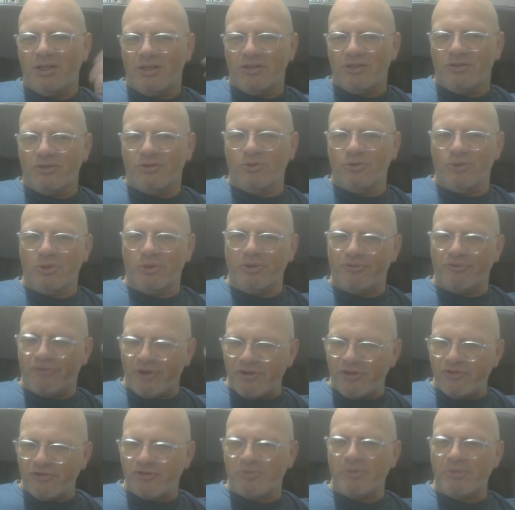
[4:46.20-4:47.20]
to
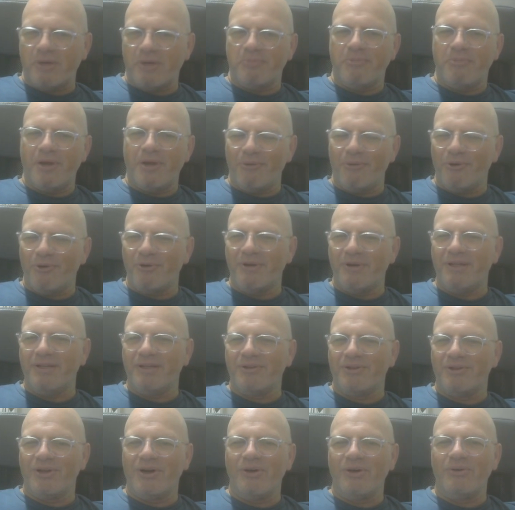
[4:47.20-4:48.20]
refresh my memory,
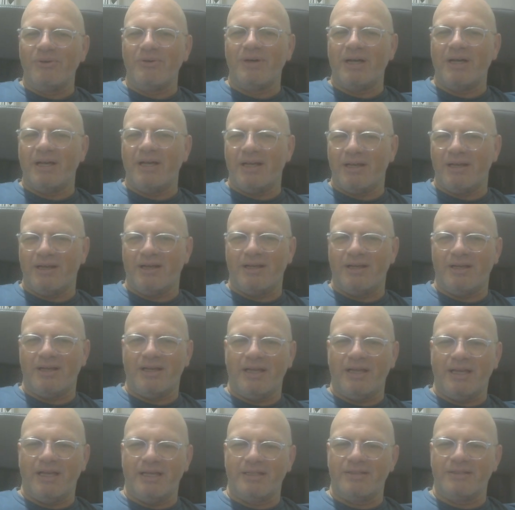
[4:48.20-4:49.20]
you know,
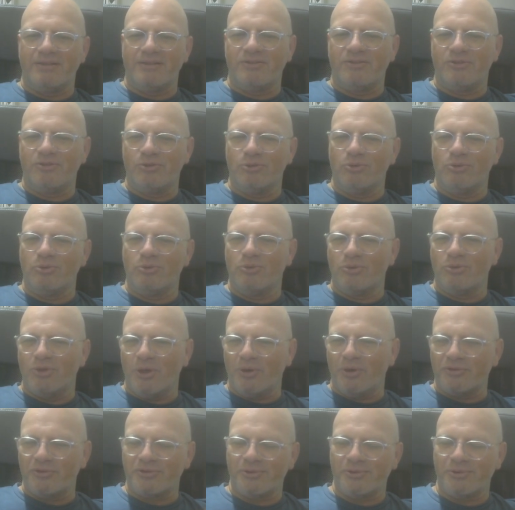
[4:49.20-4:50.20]
and to
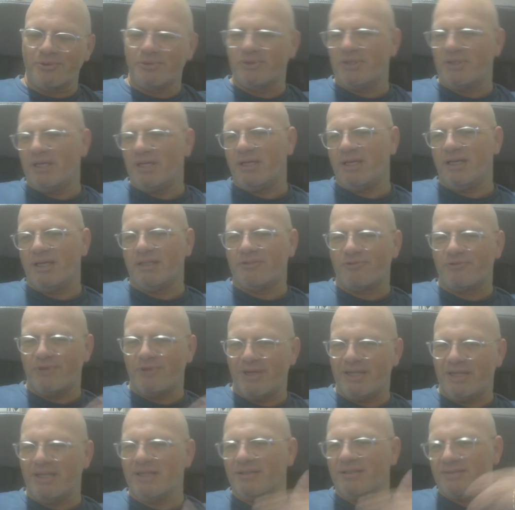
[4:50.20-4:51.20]
go through the
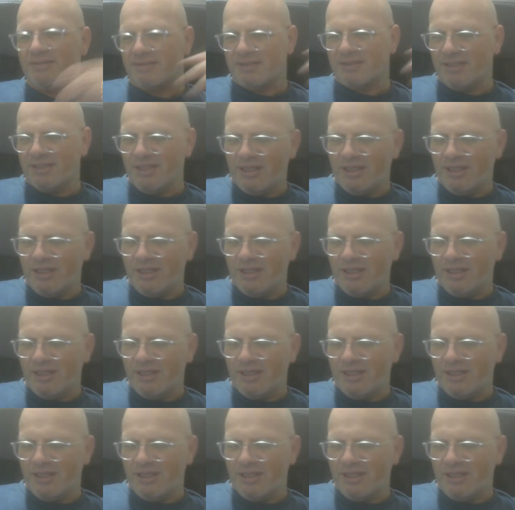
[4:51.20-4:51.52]
trainings